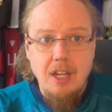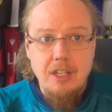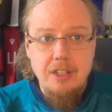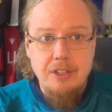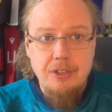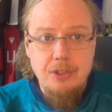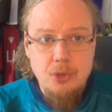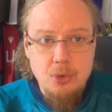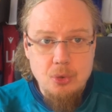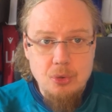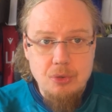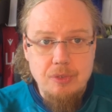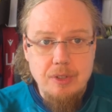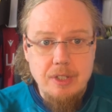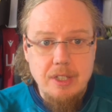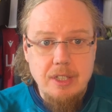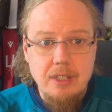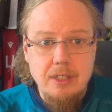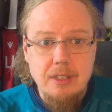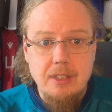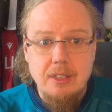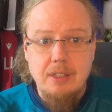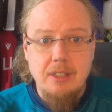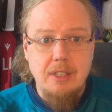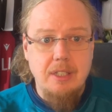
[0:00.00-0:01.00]

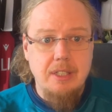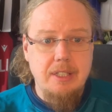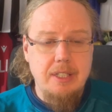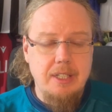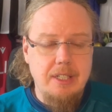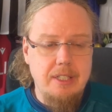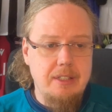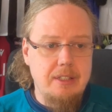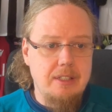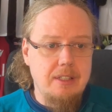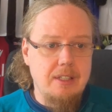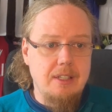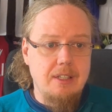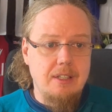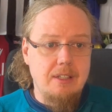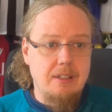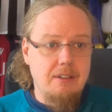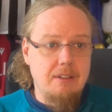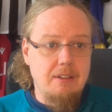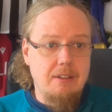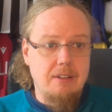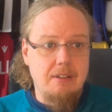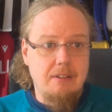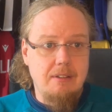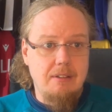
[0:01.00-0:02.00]
Juve again.
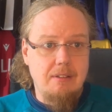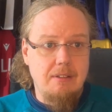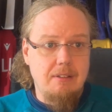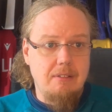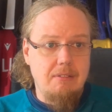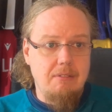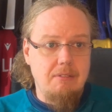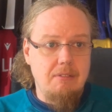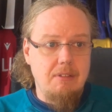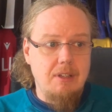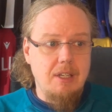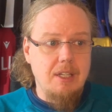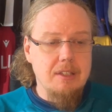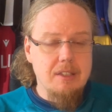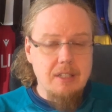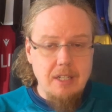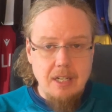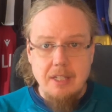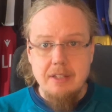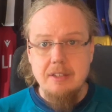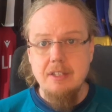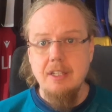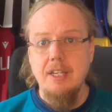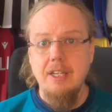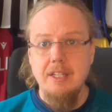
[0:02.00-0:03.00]
Uh,
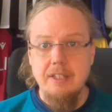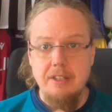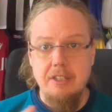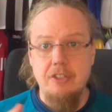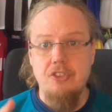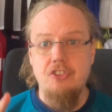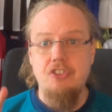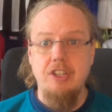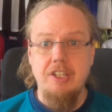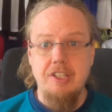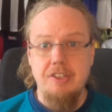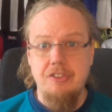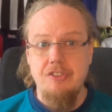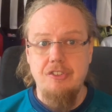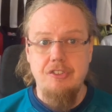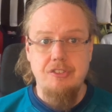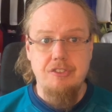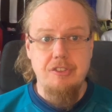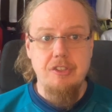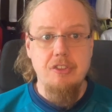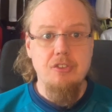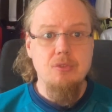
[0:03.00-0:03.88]
Atalanta had their chances.